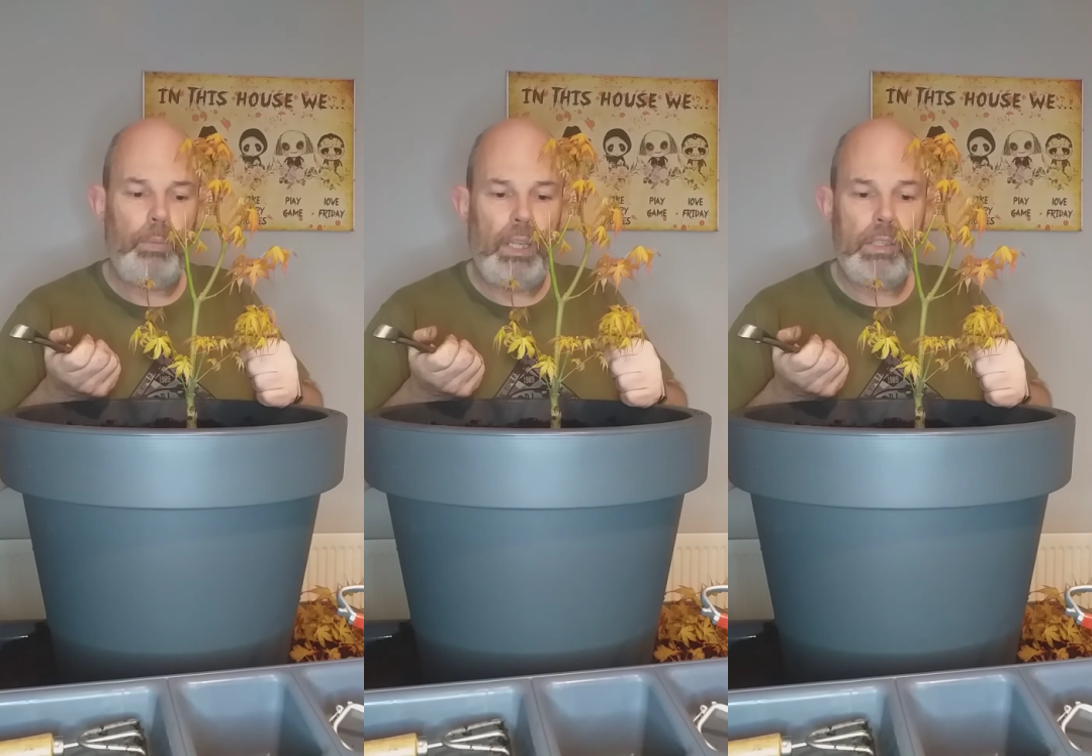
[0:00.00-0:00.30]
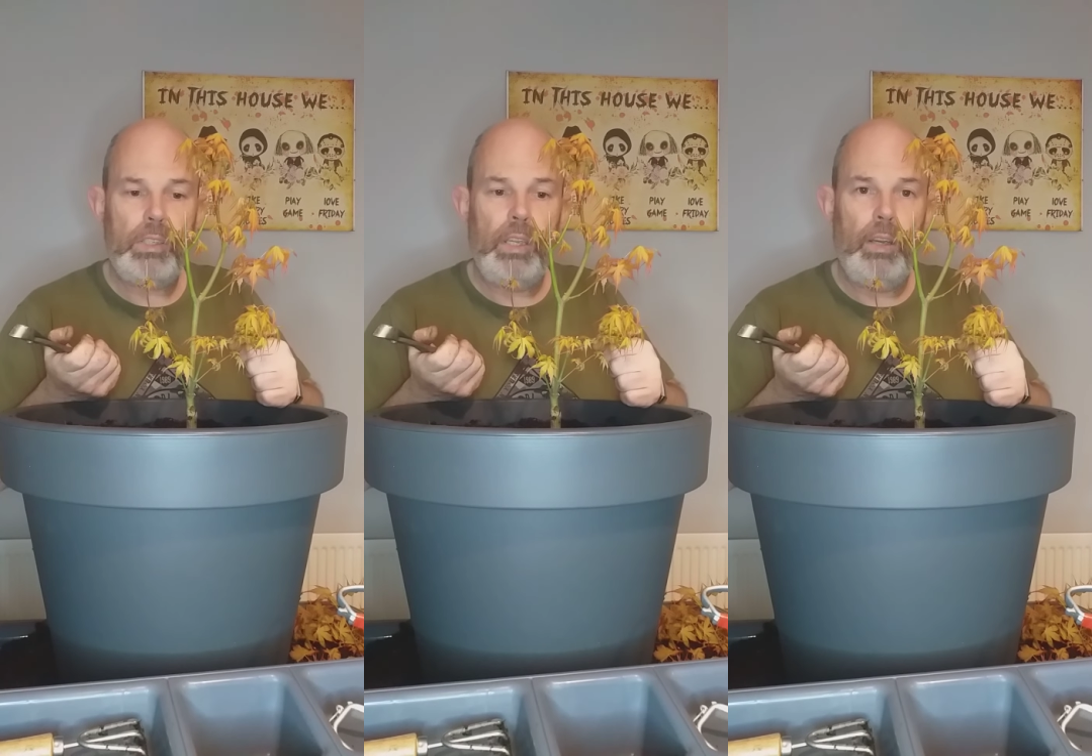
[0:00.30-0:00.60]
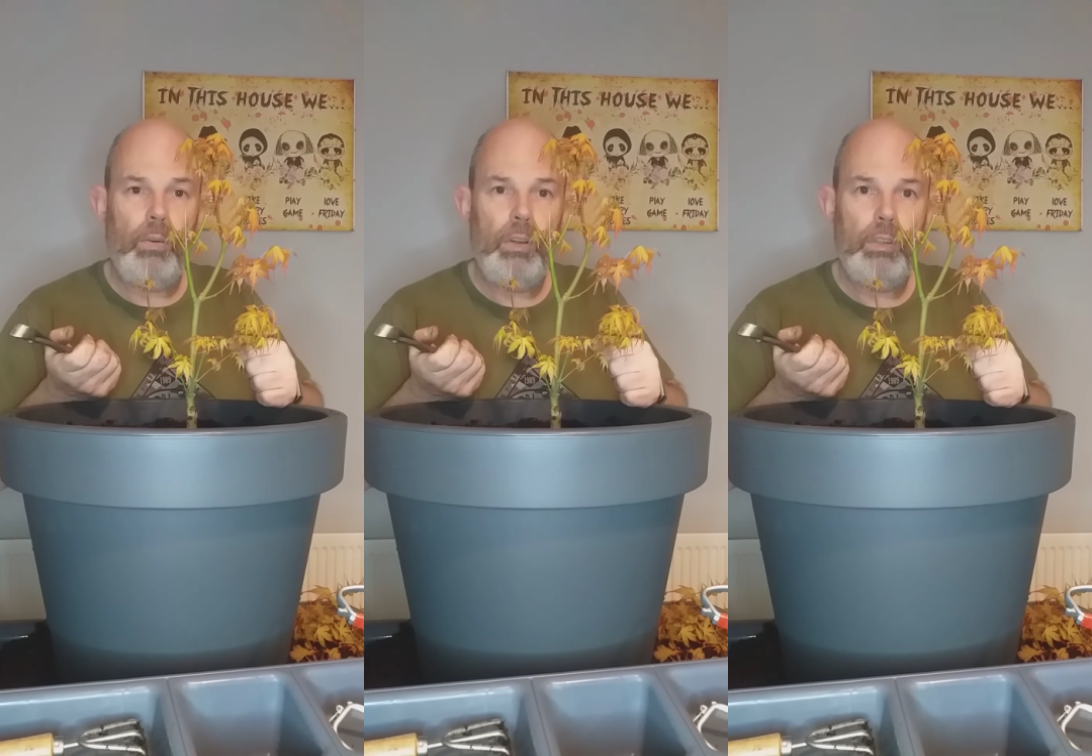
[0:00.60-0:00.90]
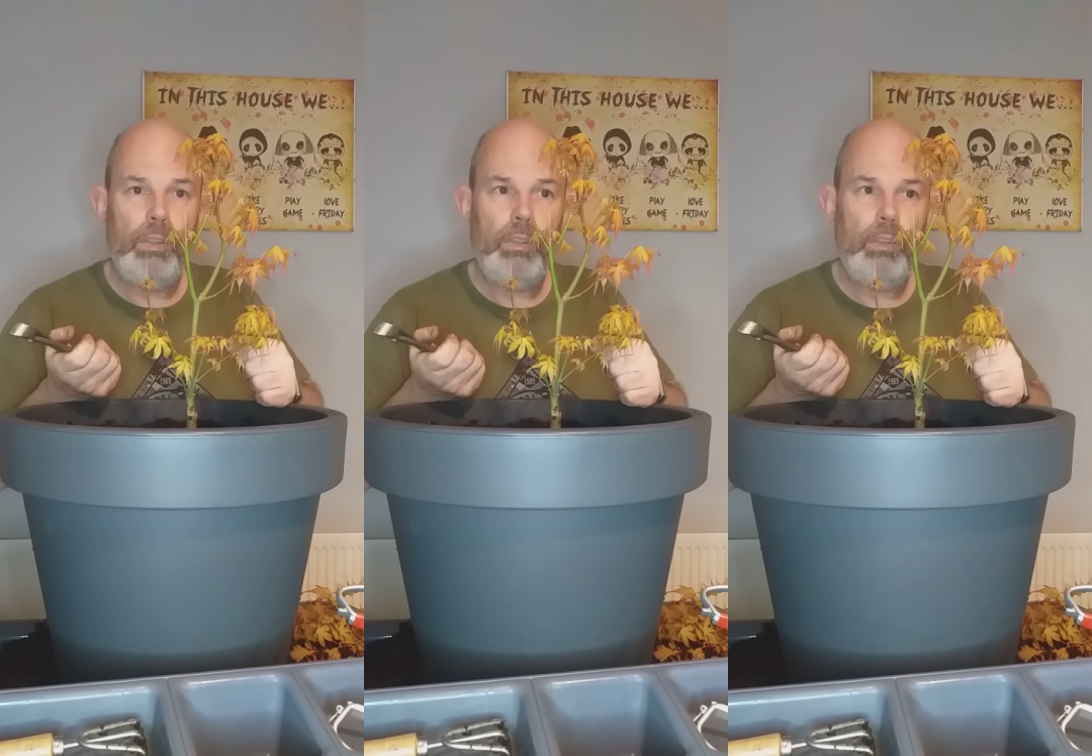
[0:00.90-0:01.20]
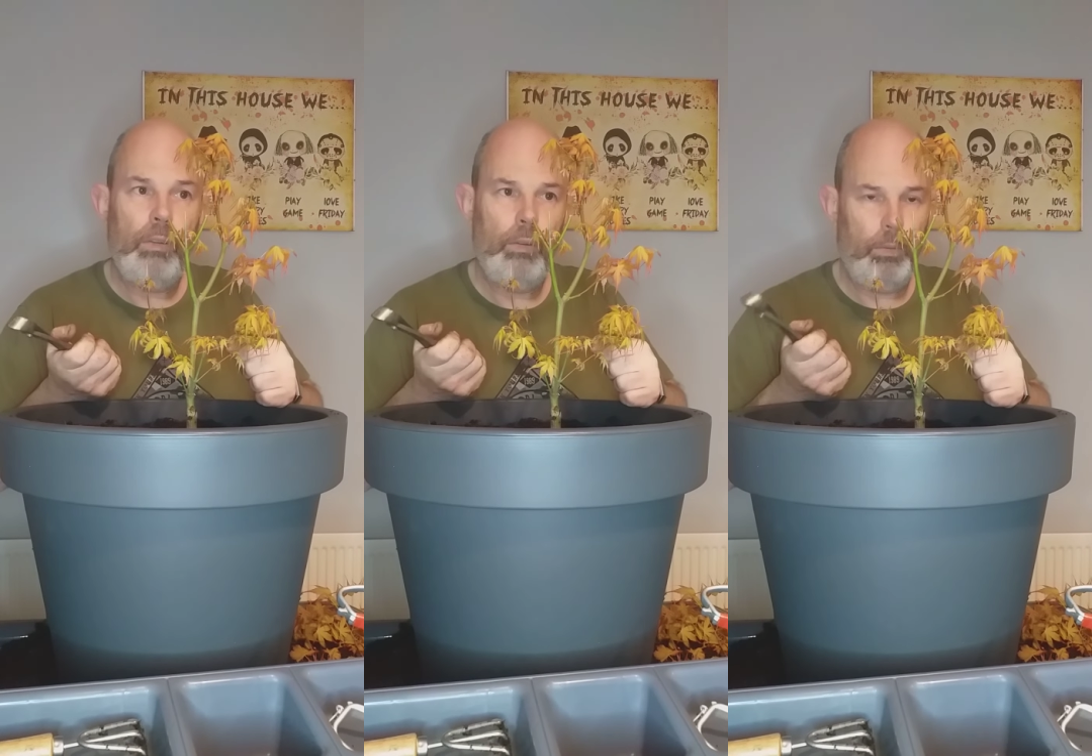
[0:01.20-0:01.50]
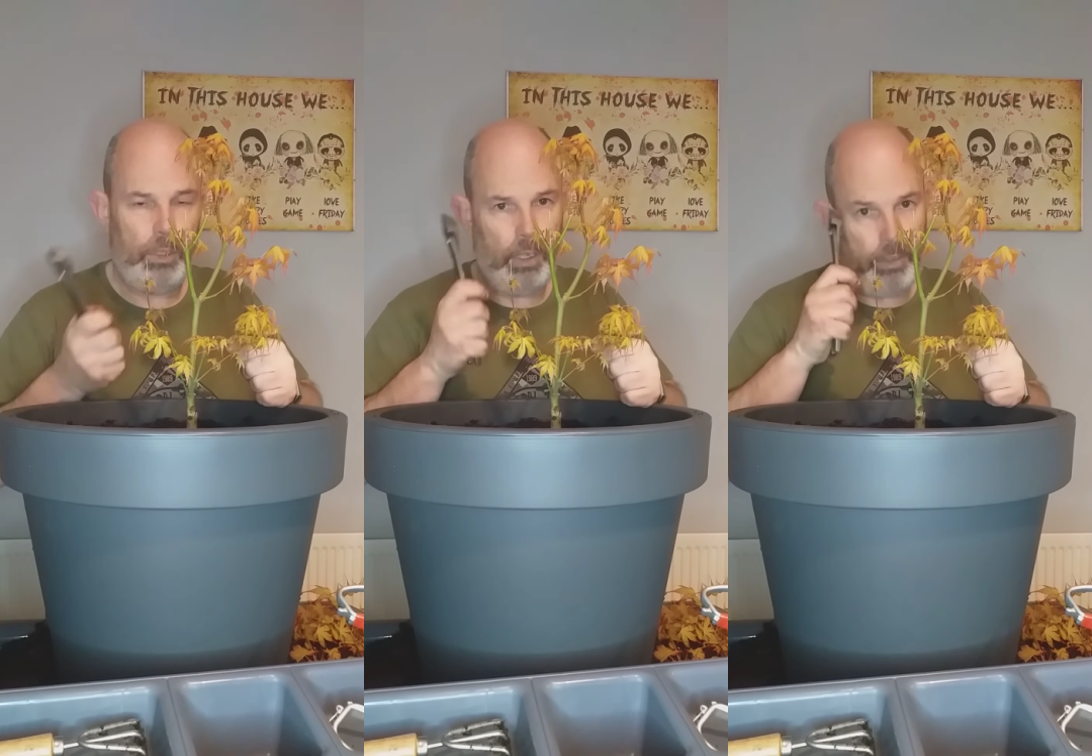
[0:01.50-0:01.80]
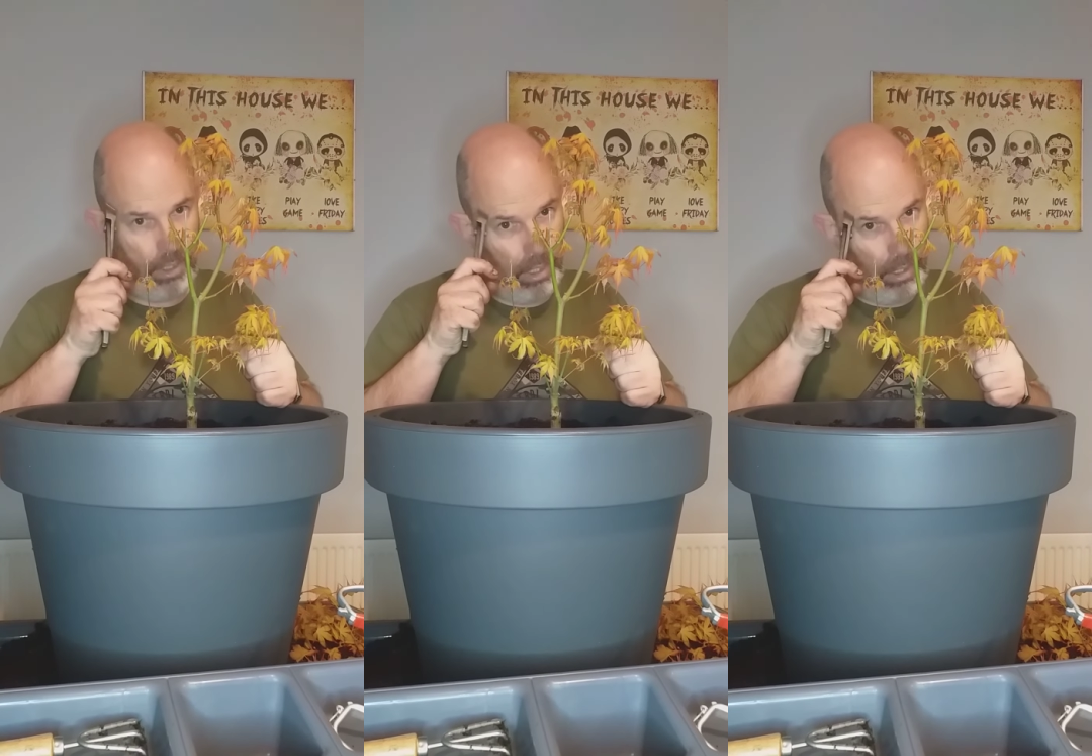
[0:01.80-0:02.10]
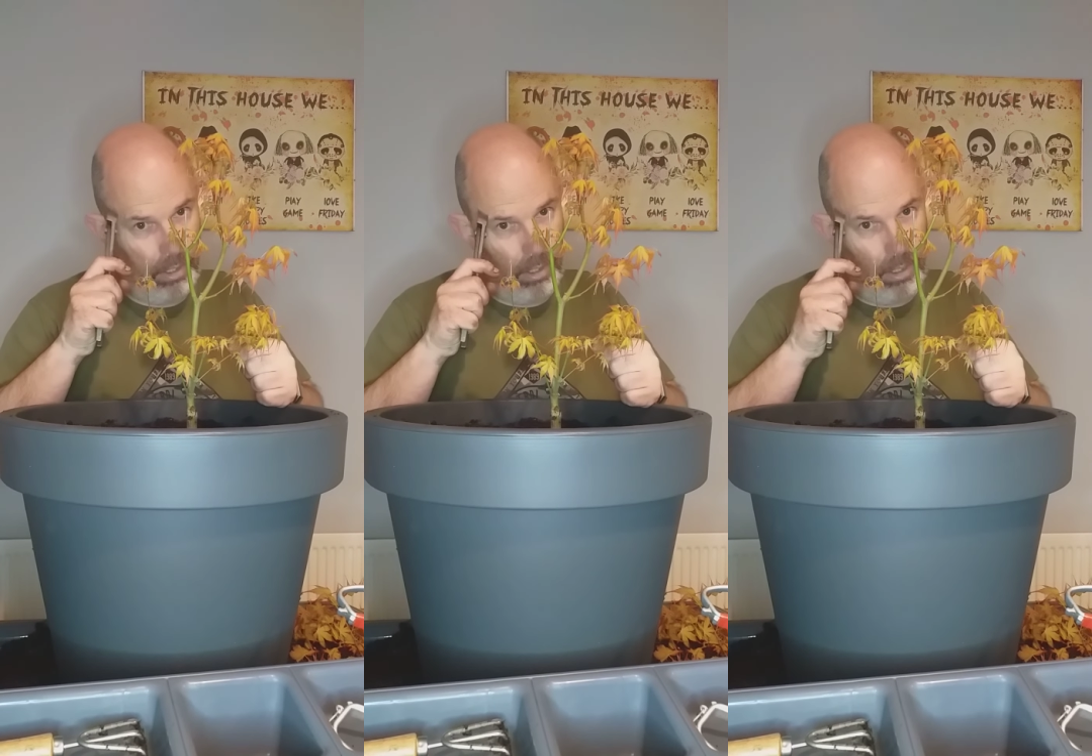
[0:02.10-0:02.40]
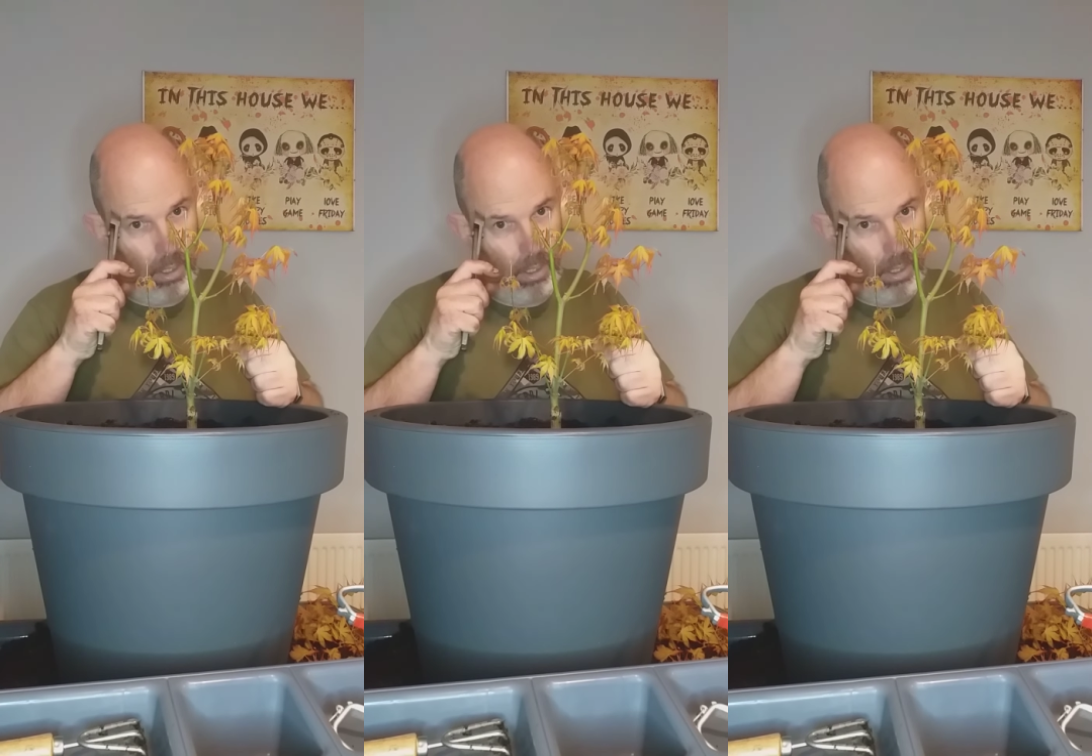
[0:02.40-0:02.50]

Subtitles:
plants now, because you have to think